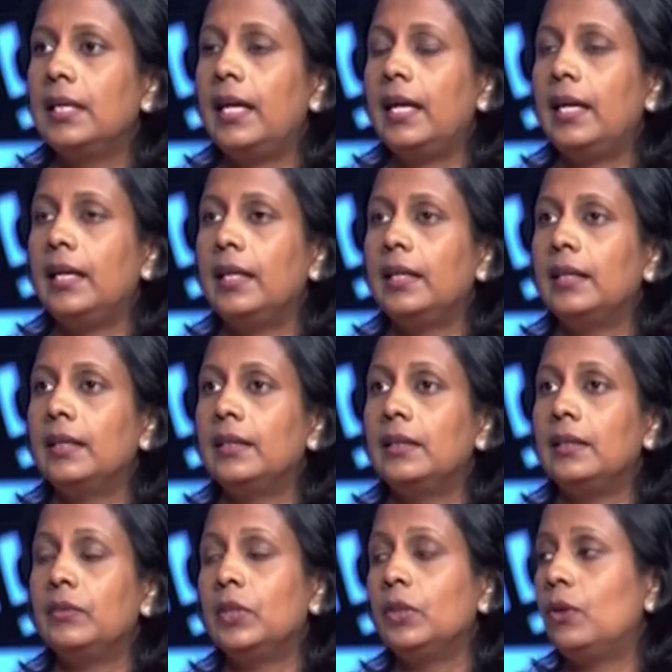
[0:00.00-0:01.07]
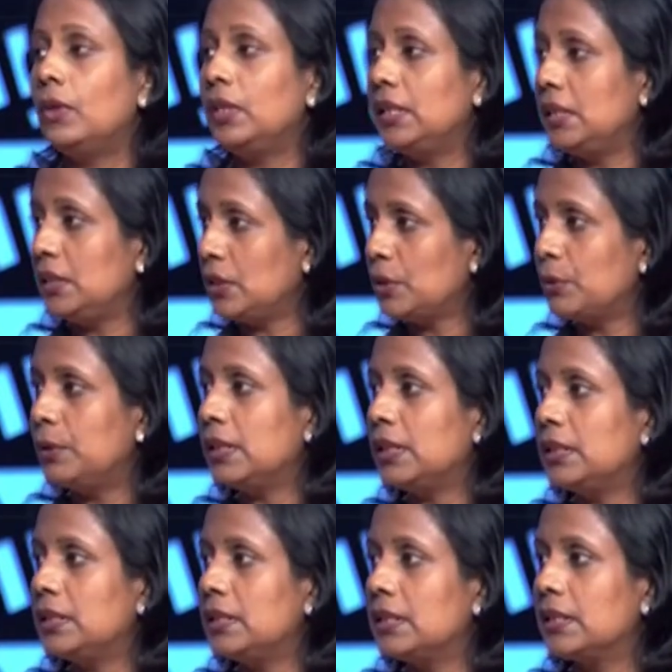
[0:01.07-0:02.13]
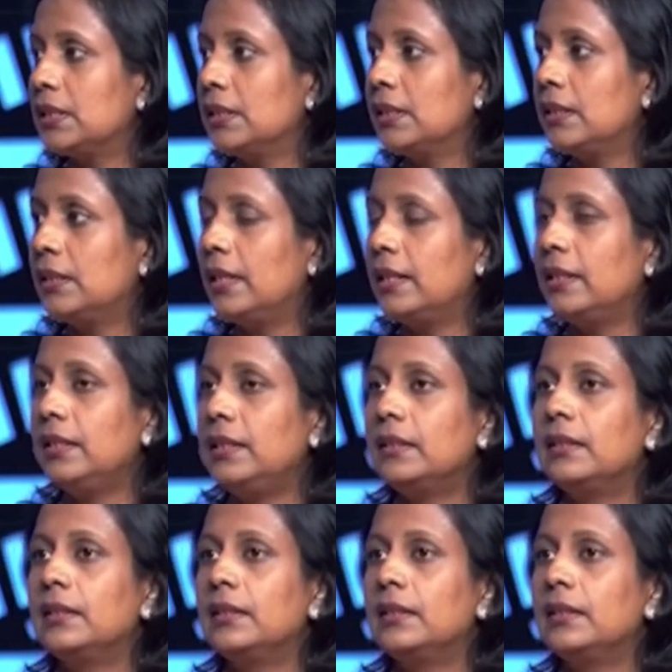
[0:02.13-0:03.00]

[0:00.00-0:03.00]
and even quality assurance, right?